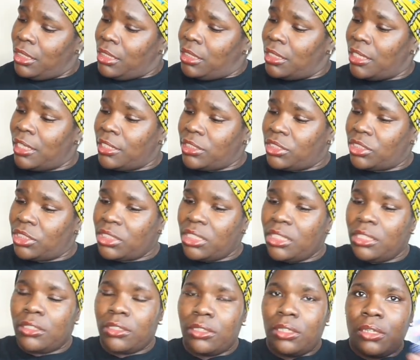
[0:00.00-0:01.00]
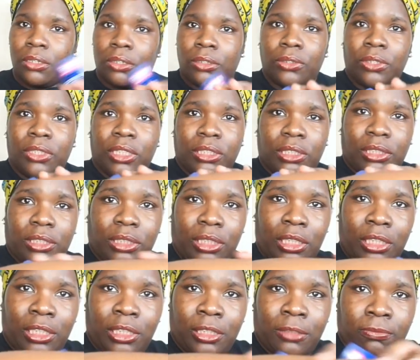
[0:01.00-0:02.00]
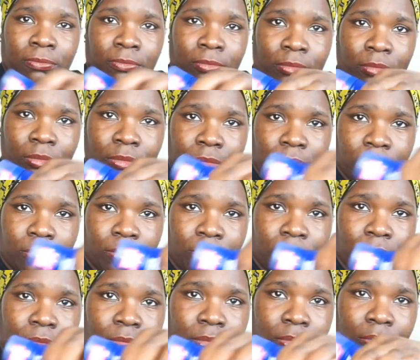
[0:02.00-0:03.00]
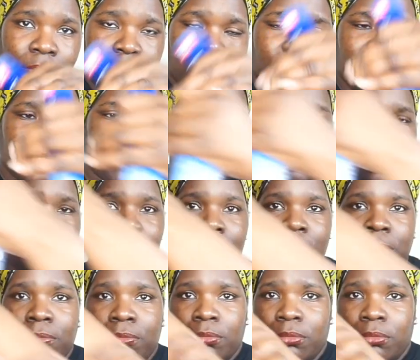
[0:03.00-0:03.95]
Let's see, because look, you can see my skin,